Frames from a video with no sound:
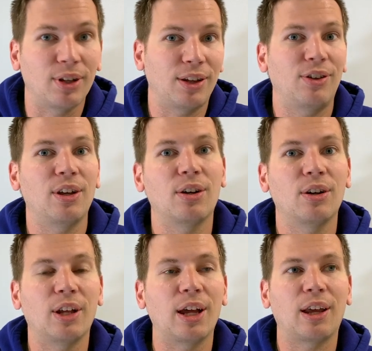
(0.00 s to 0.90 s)
let's say
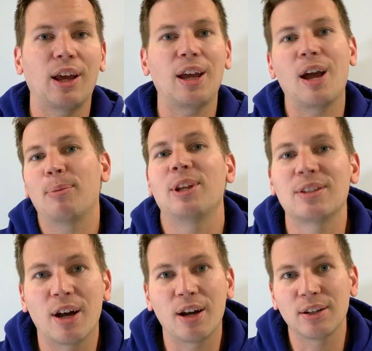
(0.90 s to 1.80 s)
you're like, hey, how many
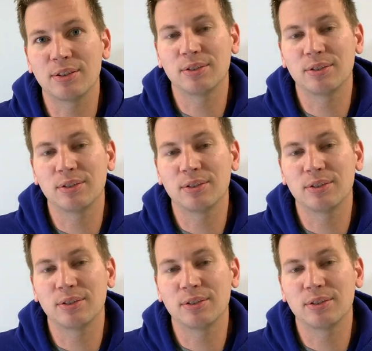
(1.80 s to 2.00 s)
times